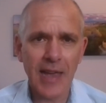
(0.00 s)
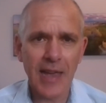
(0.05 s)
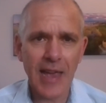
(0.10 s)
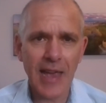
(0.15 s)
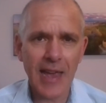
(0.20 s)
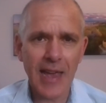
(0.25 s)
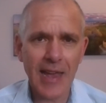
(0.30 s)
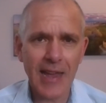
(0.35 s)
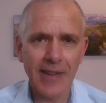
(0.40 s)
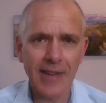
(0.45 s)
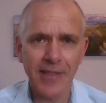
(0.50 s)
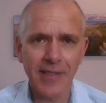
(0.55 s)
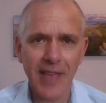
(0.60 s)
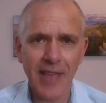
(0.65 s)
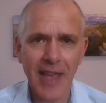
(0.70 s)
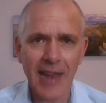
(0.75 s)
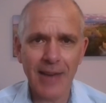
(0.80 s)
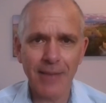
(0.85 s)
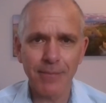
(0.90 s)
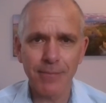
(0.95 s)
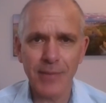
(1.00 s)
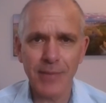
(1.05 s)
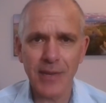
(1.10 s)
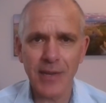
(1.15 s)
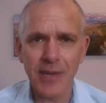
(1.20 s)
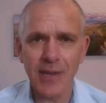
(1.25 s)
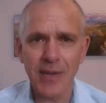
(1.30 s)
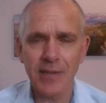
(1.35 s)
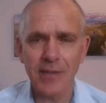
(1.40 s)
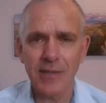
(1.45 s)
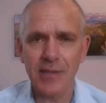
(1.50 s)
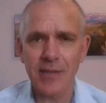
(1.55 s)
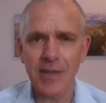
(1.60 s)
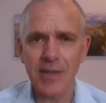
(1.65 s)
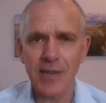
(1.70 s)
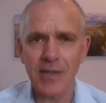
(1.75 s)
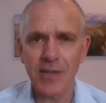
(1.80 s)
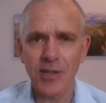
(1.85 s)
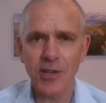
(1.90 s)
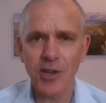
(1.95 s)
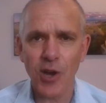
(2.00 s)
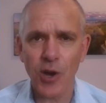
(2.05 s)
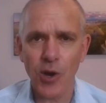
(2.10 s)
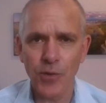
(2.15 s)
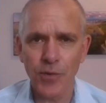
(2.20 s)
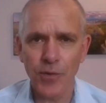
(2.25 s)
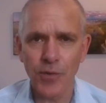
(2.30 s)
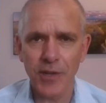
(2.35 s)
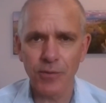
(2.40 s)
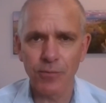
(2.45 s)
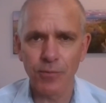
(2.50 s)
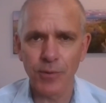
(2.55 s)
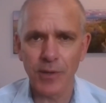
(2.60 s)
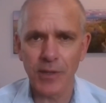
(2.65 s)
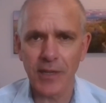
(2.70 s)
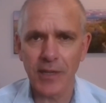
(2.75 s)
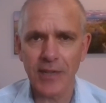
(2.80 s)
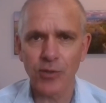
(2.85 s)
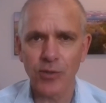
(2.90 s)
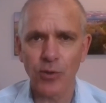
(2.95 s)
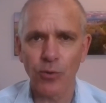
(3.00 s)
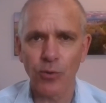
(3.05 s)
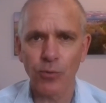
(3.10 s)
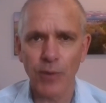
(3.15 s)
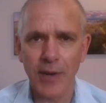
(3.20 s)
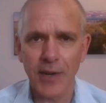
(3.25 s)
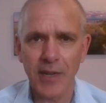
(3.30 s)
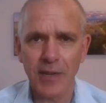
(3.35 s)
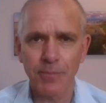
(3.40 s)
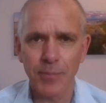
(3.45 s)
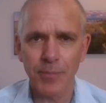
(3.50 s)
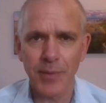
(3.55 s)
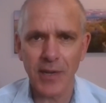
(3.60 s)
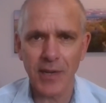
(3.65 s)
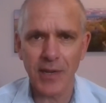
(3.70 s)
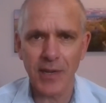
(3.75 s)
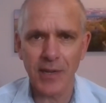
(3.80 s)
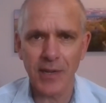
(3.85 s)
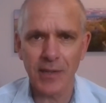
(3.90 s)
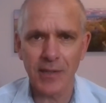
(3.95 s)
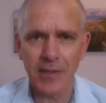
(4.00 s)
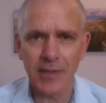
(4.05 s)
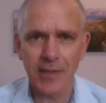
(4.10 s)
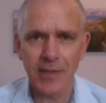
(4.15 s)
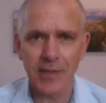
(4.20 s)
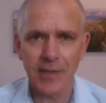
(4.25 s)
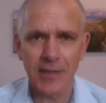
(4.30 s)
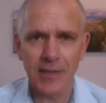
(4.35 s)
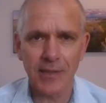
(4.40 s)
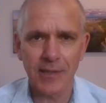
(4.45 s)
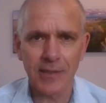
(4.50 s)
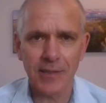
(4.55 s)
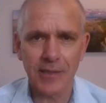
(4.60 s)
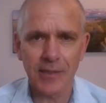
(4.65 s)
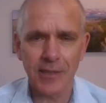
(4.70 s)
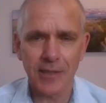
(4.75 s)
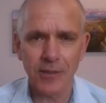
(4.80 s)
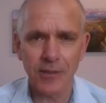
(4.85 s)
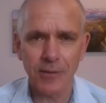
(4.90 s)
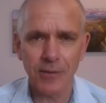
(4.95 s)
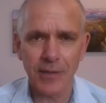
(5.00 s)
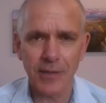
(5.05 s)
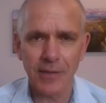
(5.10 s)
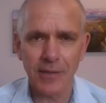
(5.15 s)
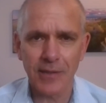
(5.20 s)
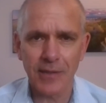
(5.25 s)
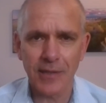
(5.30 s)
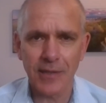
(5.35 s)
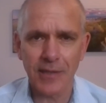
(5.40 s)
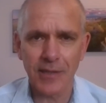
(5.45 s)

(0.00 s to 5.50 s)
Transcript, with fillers: And that means that COVID really has already been, an